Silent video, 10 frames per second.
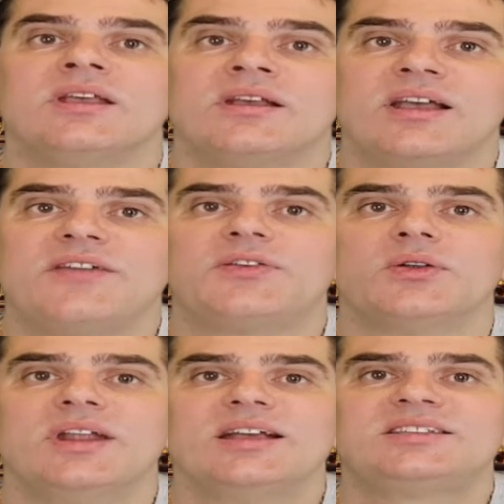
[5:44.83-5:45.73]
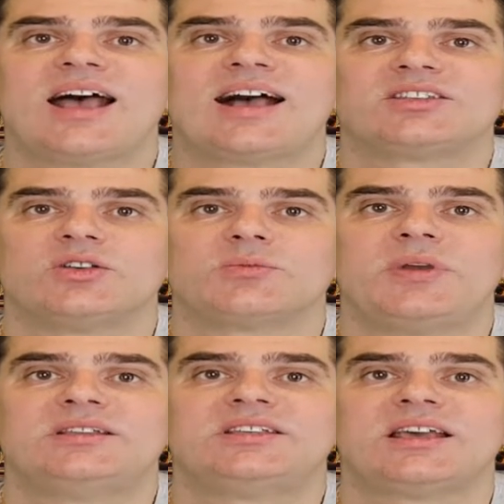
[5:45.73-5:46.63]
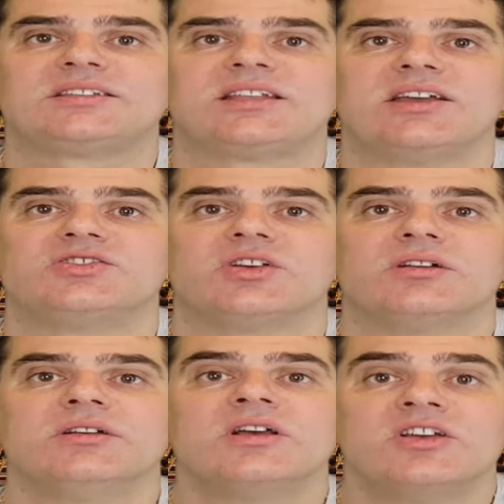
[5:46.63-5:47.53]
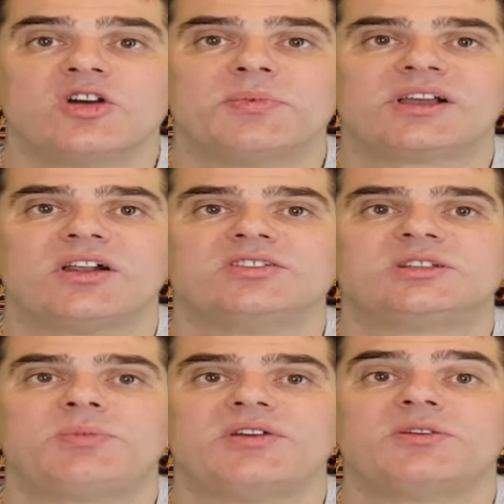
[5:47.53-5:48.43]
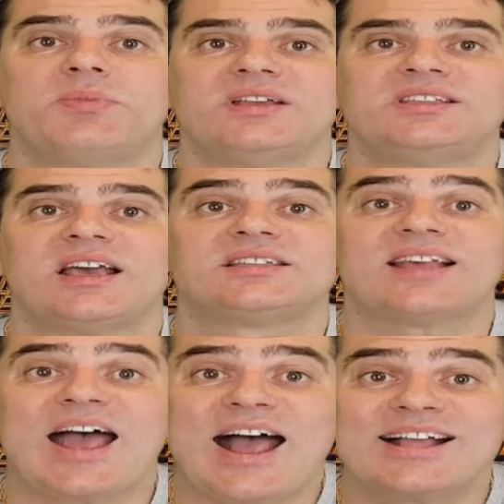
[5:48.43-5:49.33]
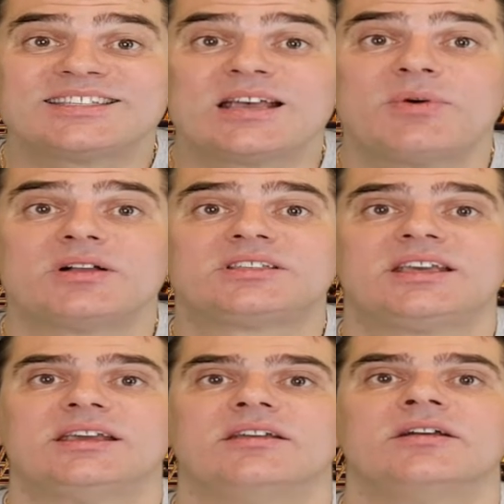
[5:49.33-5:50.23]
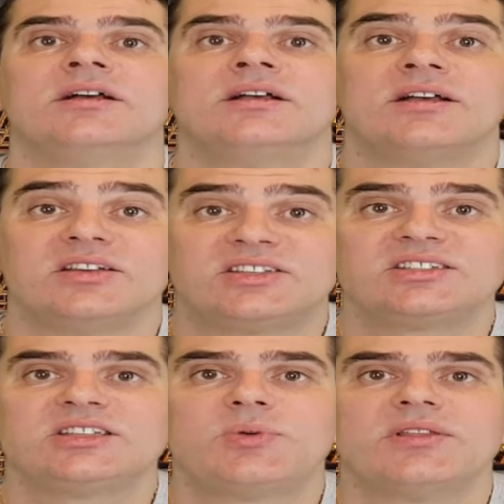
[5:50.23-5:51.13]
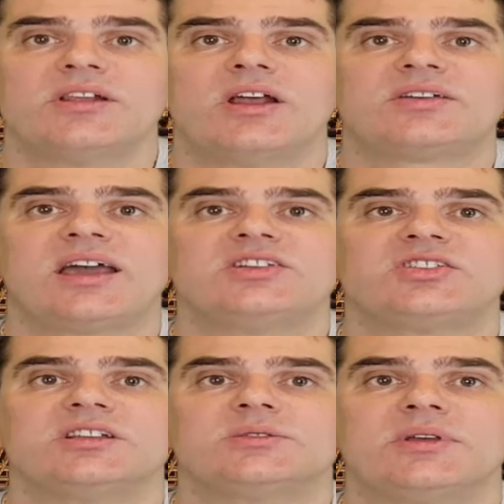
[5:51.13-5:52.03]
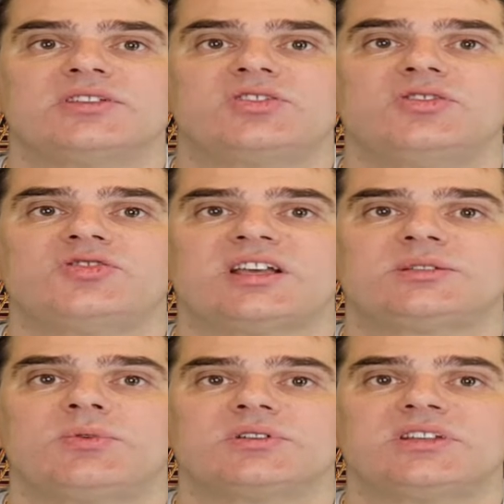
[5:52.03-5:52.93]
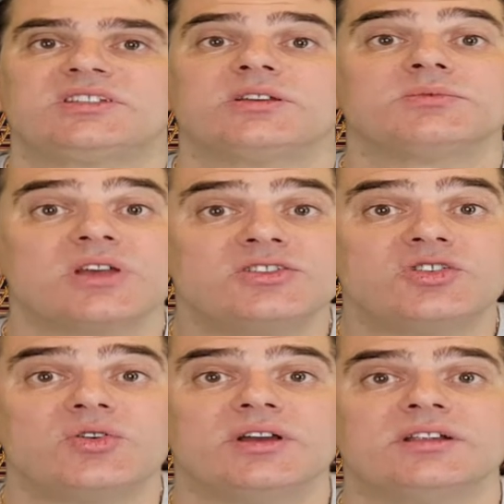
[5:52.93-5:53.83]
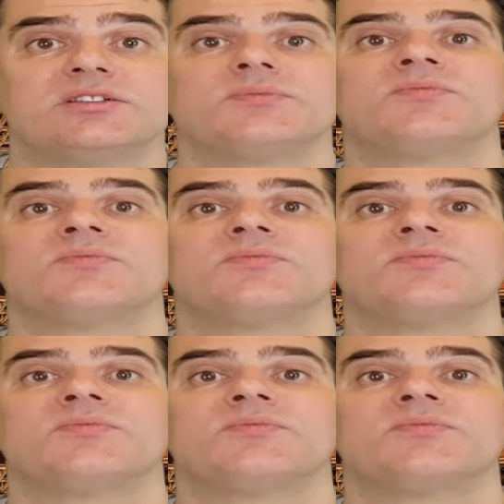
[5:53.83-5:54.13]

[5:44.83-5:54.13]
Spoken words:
If you're near to Asok BTS station, you'll be close to both the BTS and MRT, as this is one of the locations where the two transport systems are joined.